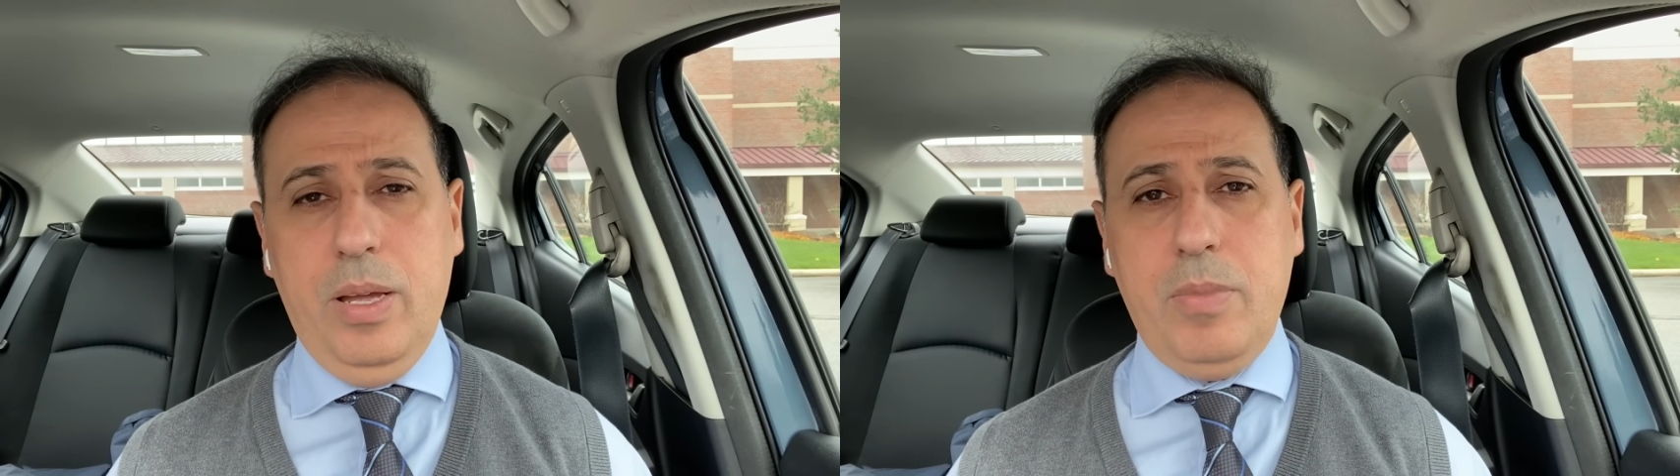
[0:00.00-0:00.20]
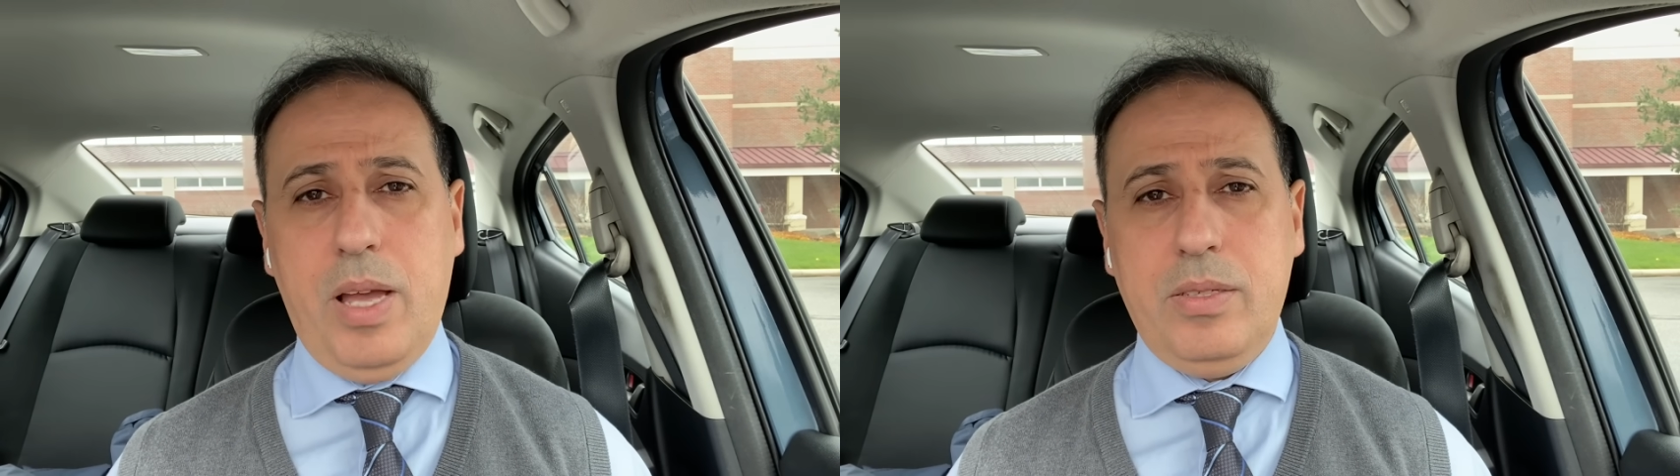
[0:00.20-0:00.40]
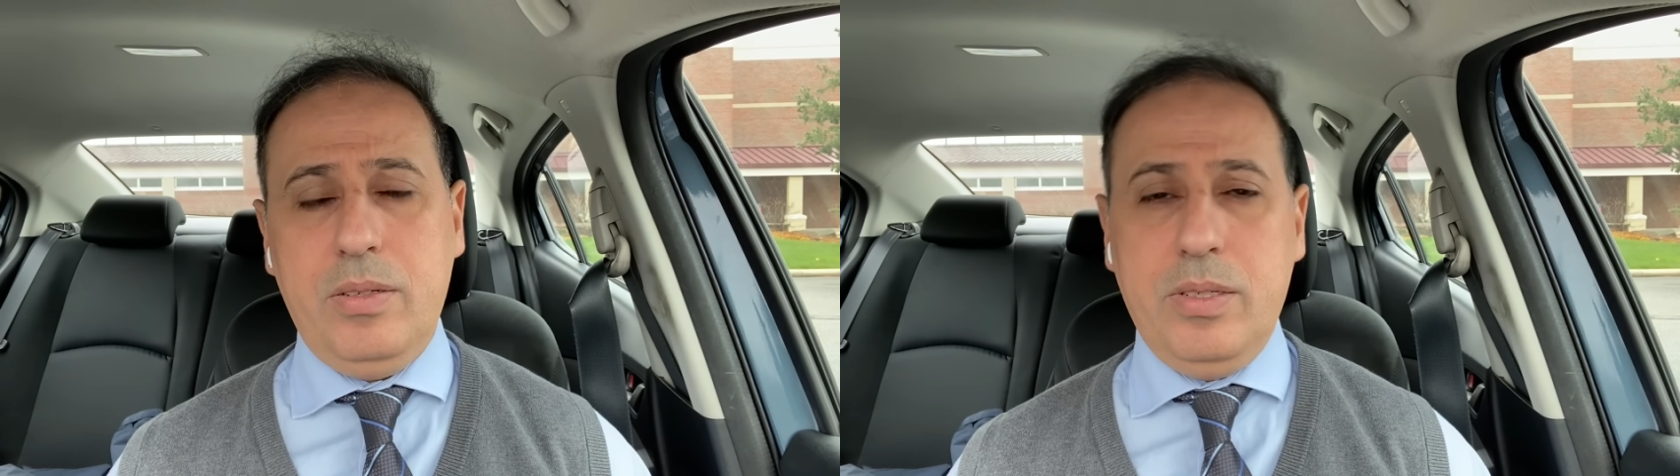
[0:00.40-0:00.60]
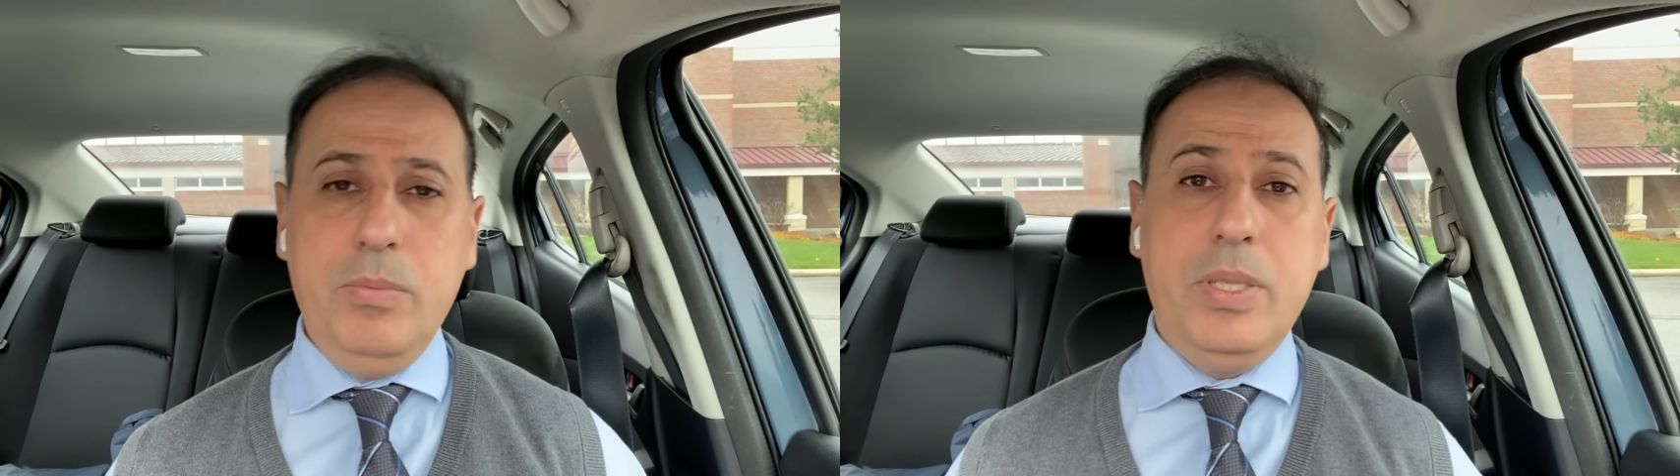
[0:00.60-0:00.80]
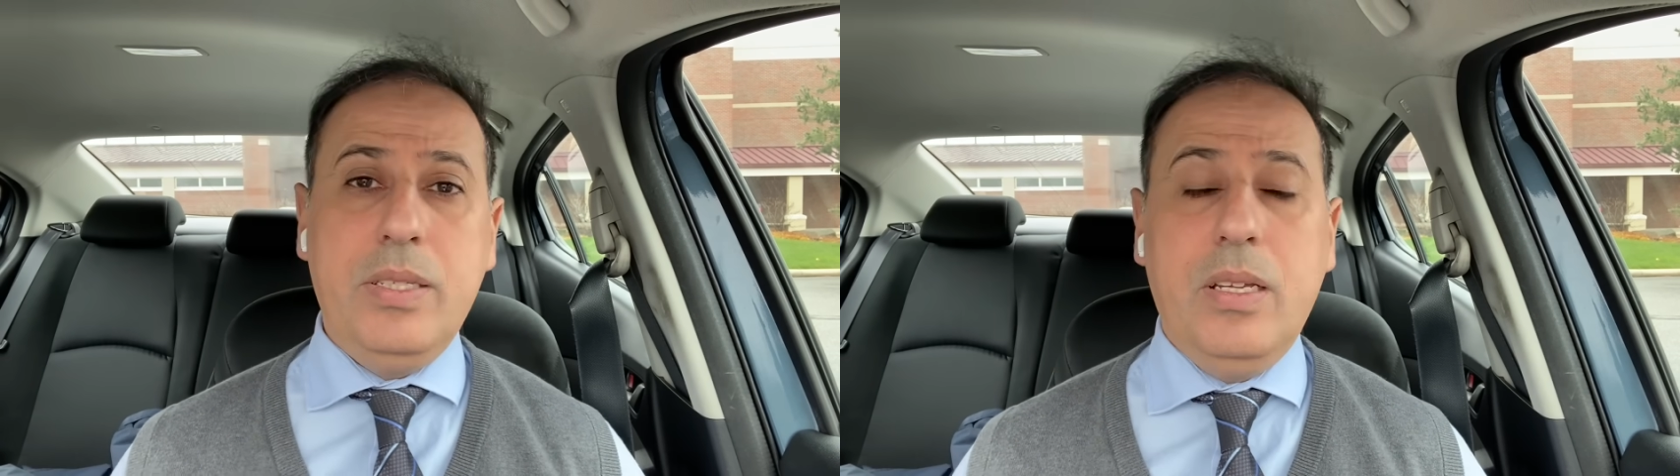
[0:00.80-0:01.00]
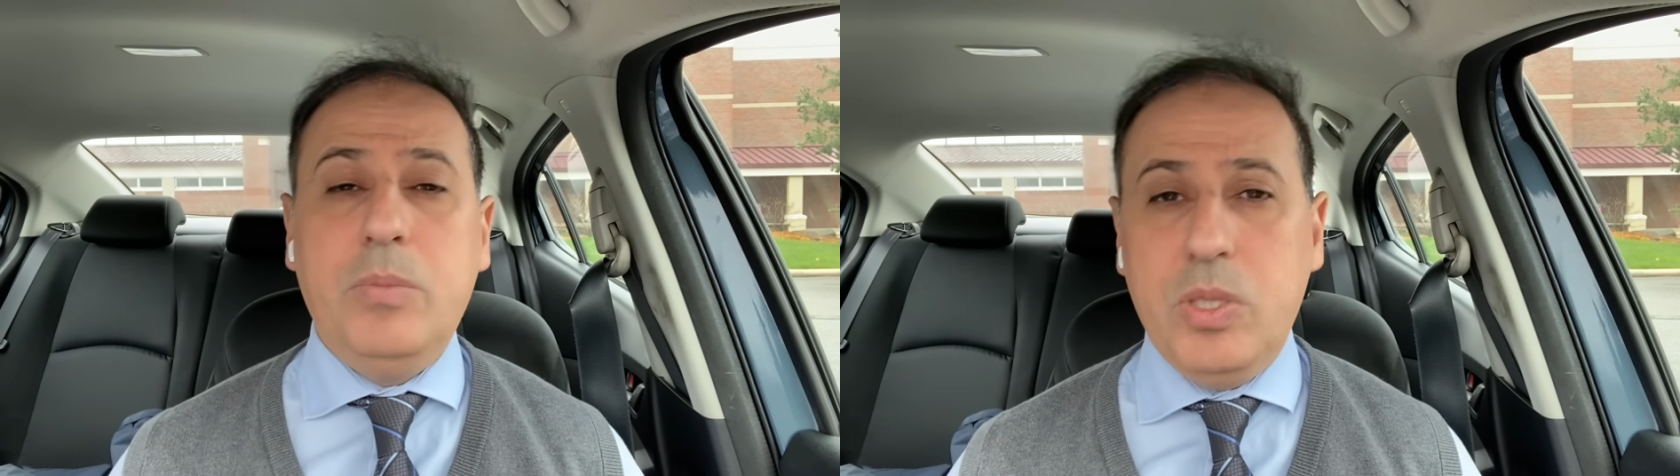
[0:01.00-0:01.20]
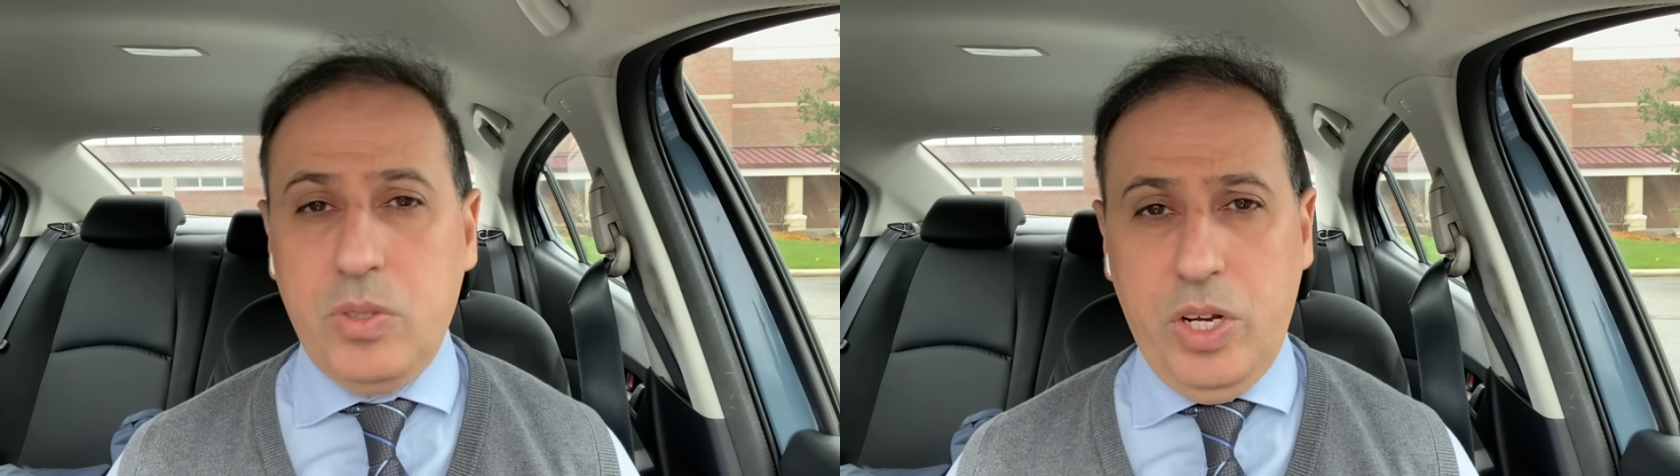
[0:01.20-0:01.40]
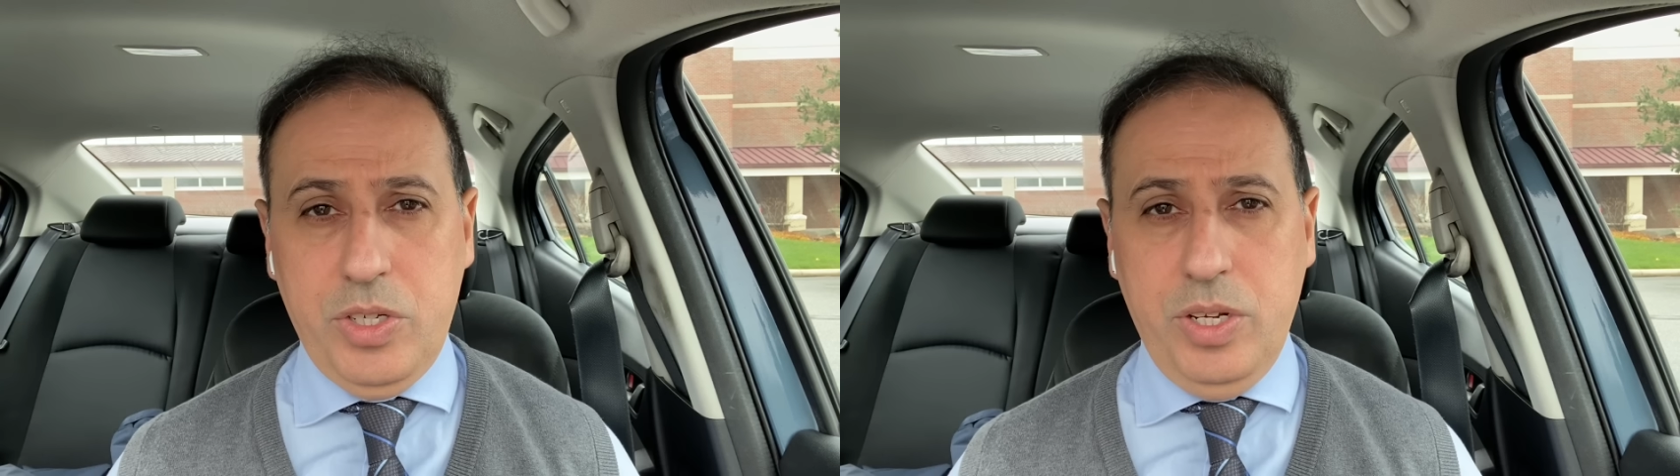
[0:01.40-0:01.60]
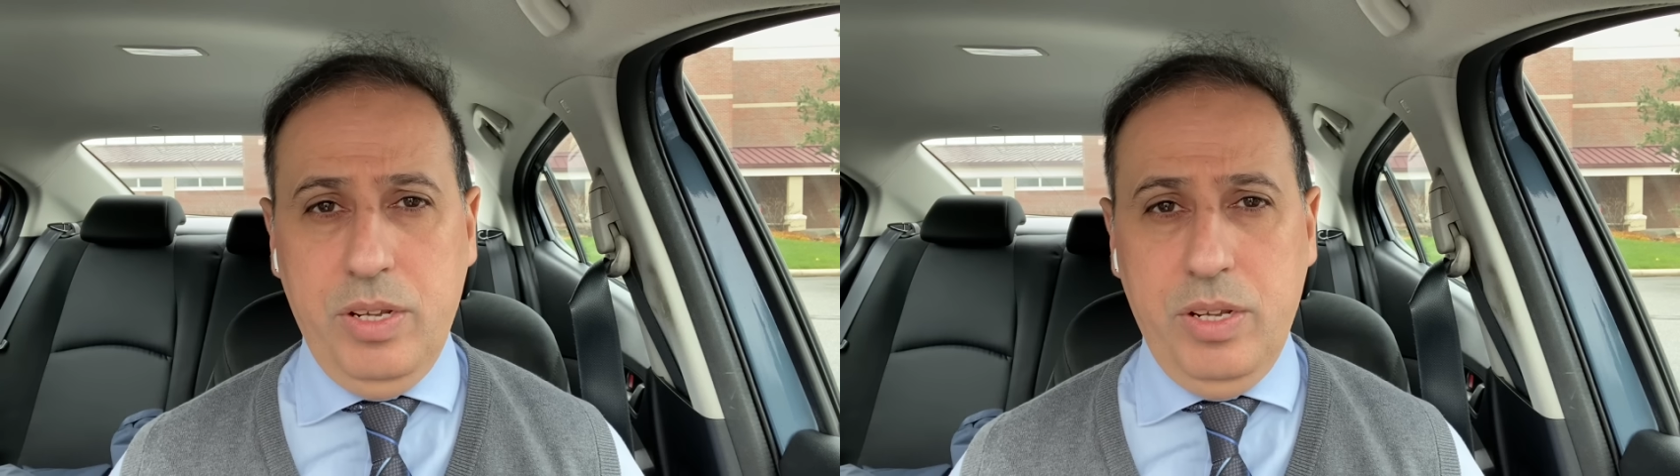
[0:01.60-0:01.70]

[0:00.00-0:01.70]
a master's in business administration